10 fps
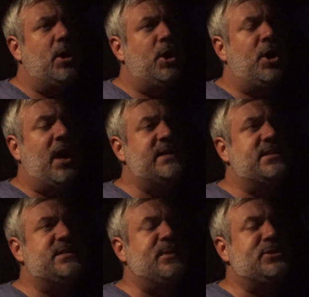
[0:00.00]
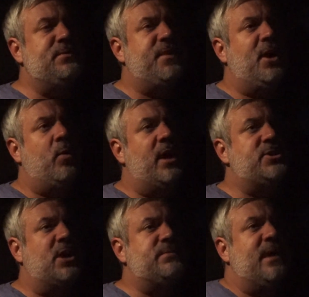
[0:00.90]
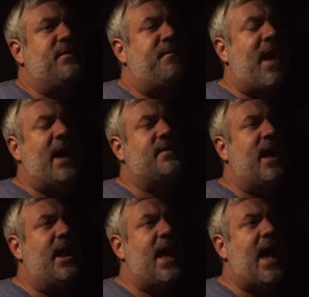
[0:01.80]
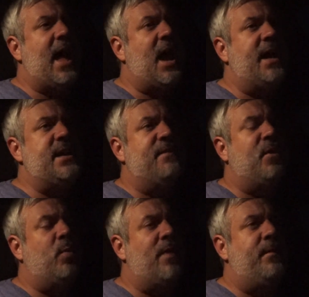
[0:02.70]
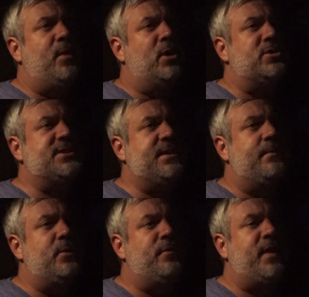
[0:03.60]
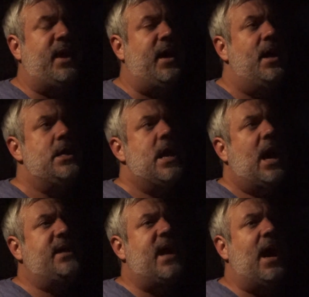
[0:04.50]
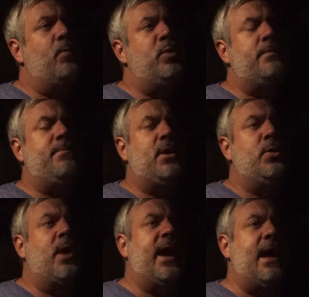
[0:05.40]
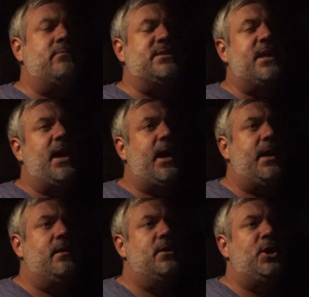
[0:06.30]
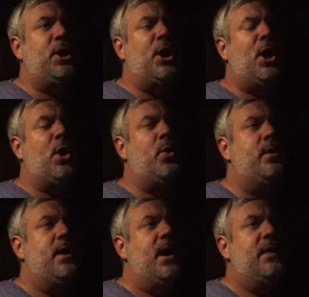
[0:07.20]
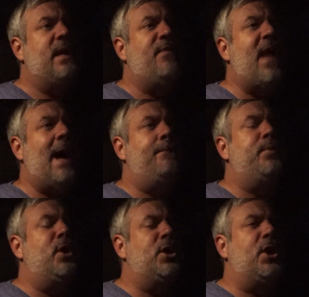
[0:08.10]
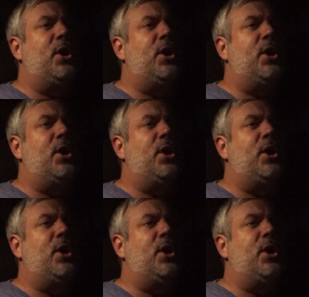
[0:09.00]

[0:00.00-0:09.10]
you know, I did this booktube video where I talked about the fact that had I never read the book or seen the movie, yeah, I wouldn't be who I am today. You know, that book